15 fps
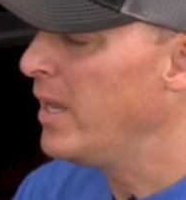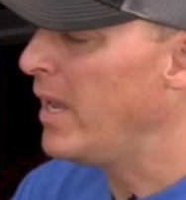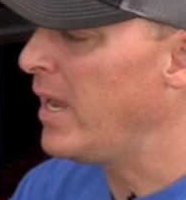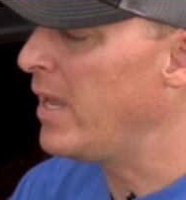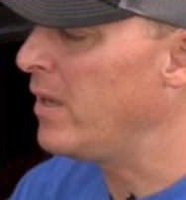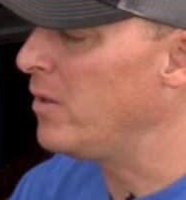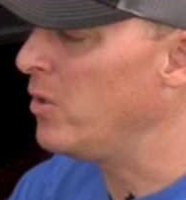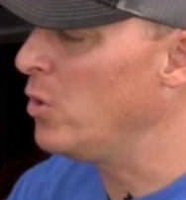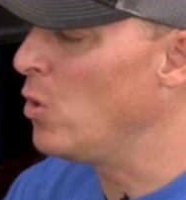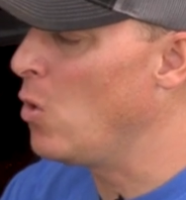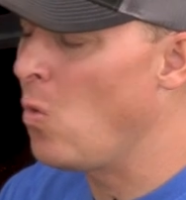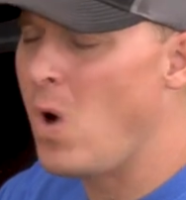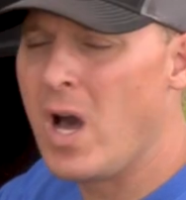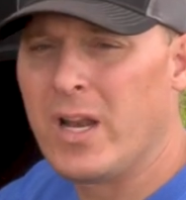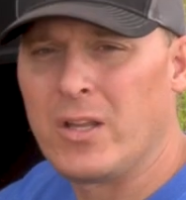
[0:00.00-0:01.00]
And you
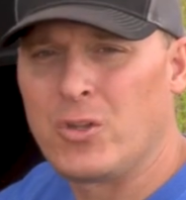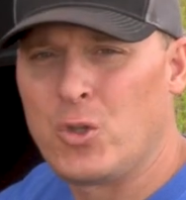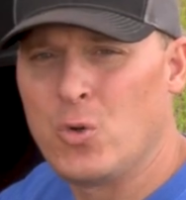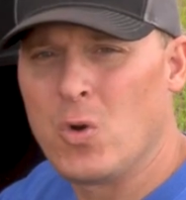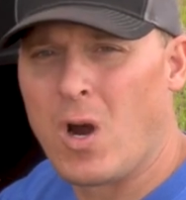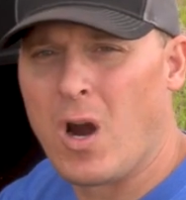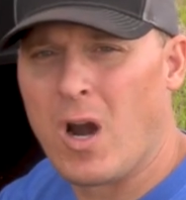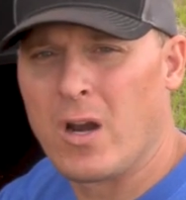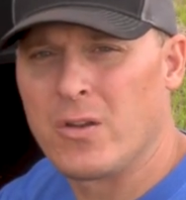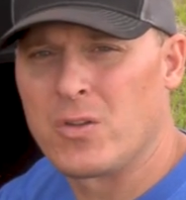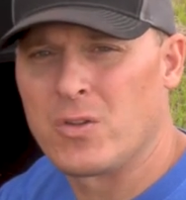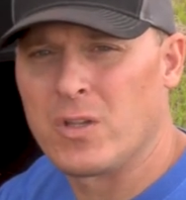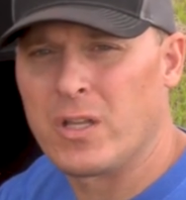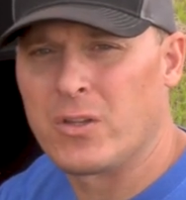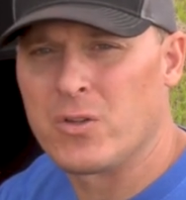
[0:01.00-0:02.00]
don't want it too hard
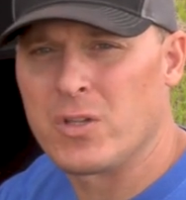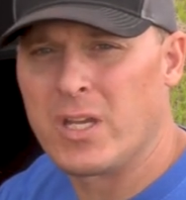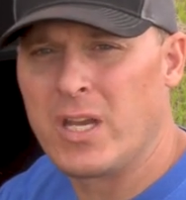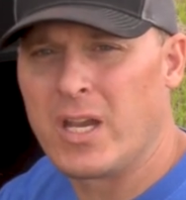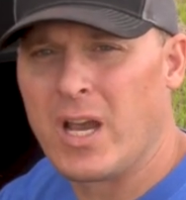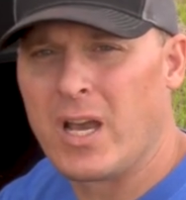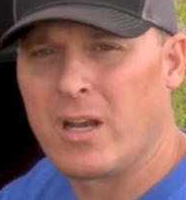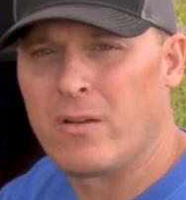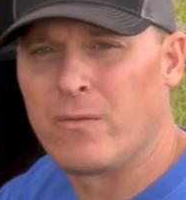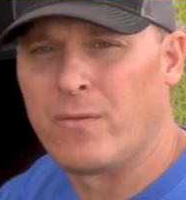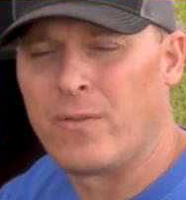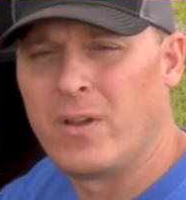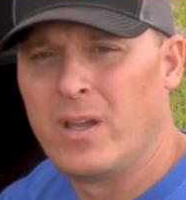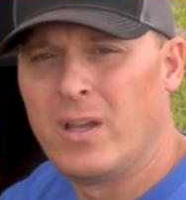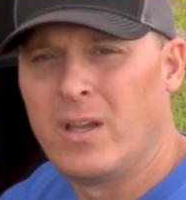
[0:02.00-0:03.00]
so that there's any kind of